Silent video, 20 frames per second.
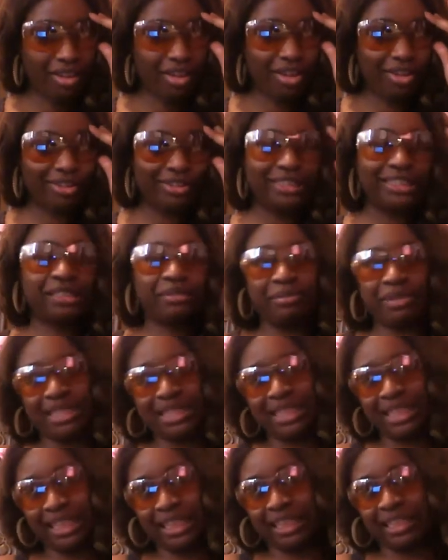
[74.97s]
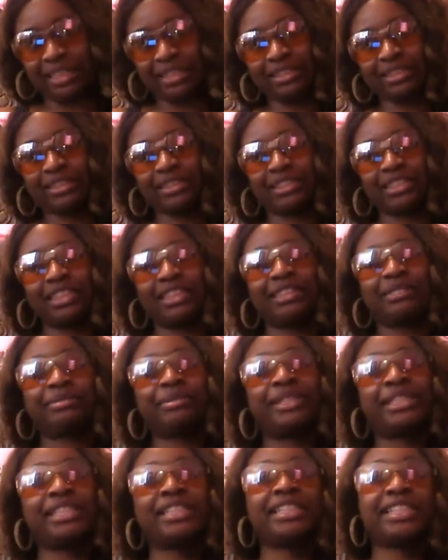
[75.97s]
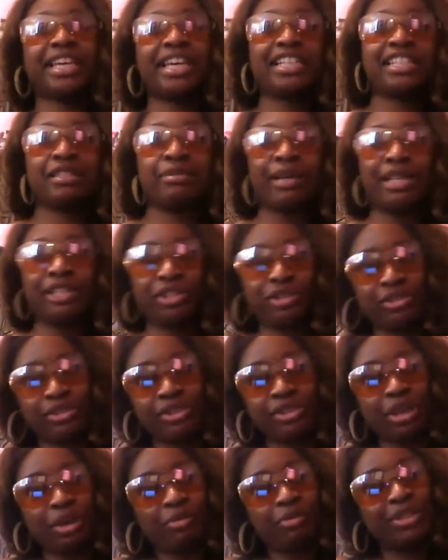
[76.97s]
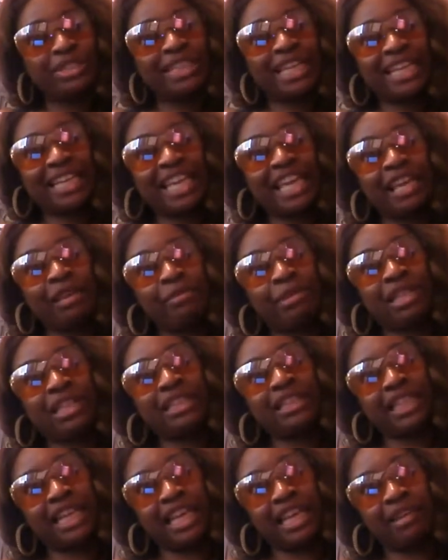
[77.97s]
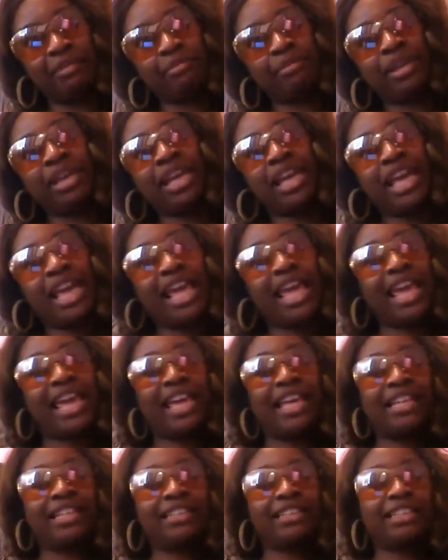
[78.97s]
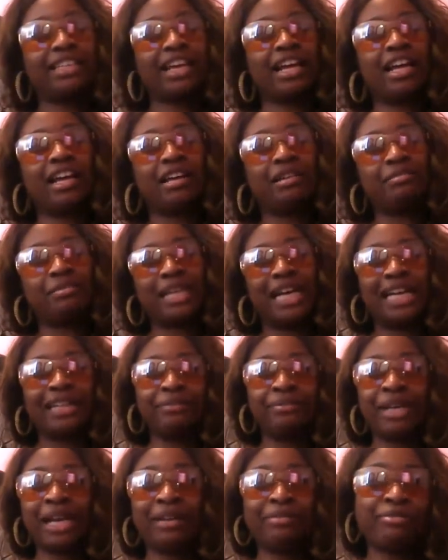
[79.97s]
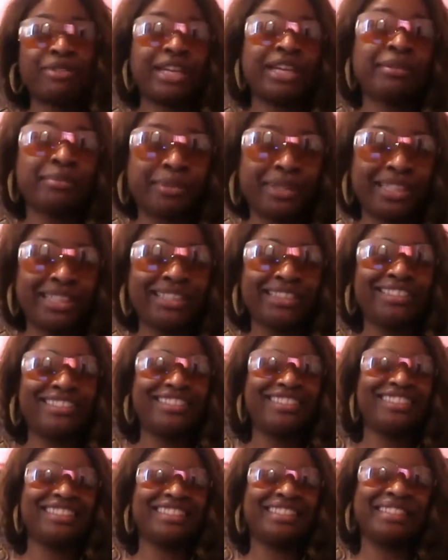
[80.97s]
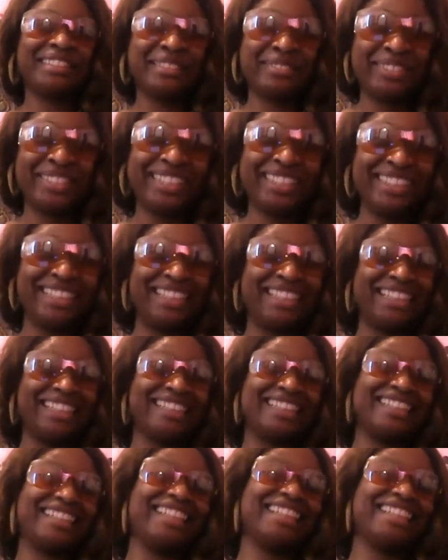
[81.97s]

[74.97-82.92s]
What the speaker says: ultimately it was a special someone that gave me the name, and I ran with it. You know what I mean? Like,